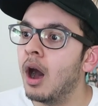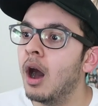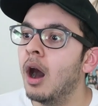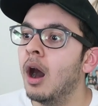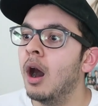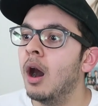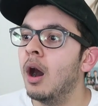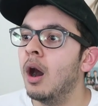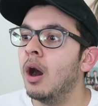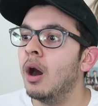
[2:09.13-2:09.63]

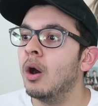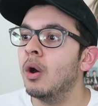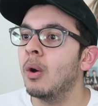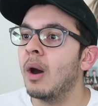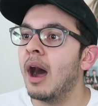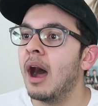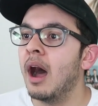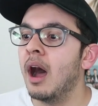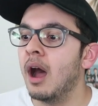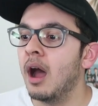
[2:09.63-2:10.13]
Oh.
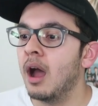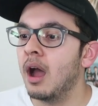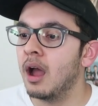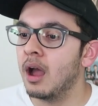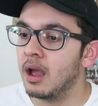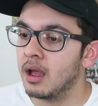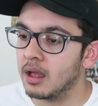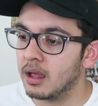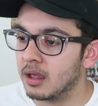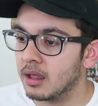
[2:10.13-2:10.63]

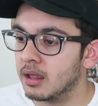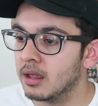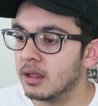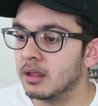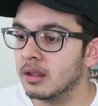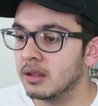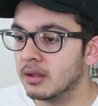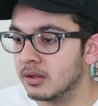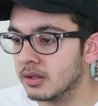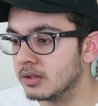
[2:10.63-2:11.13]

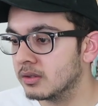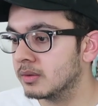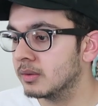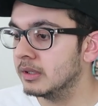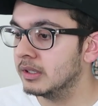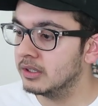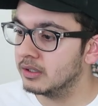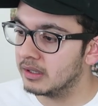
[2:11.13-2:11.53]
Really,